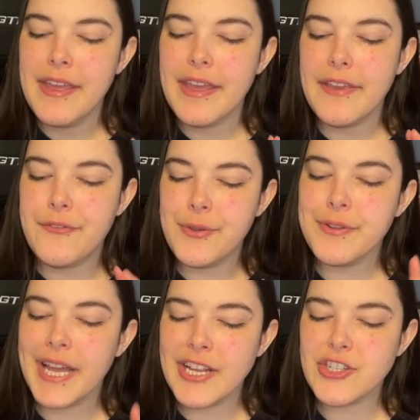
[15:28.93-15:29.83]
if you
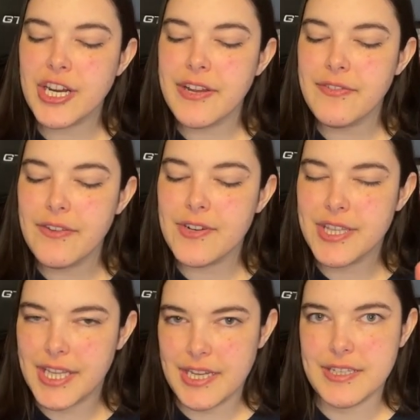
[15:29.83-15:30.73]
like cherry flavored
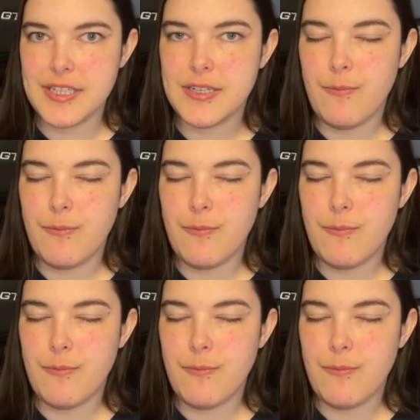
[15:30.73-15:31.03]
things,